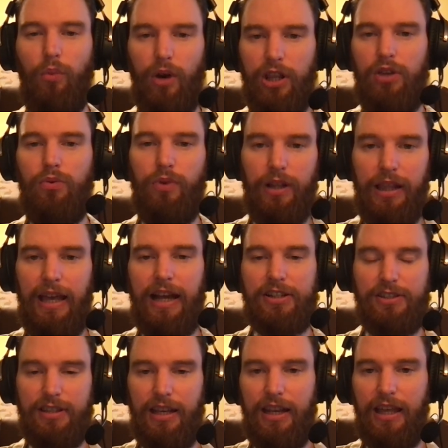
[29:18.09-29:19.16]
What are you really
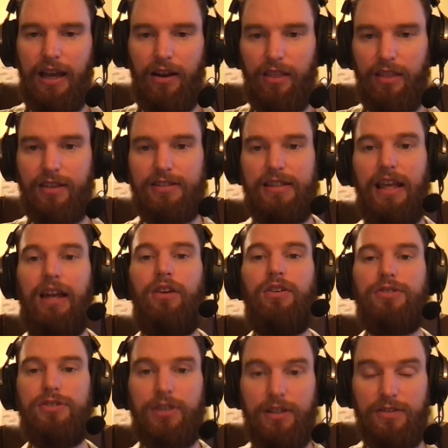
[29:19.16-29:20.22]
actually getting out of this? And that
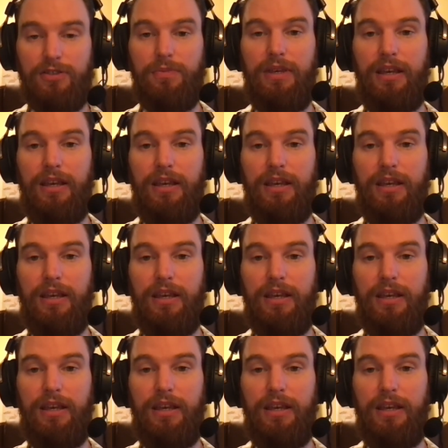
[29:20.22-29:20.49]
also gives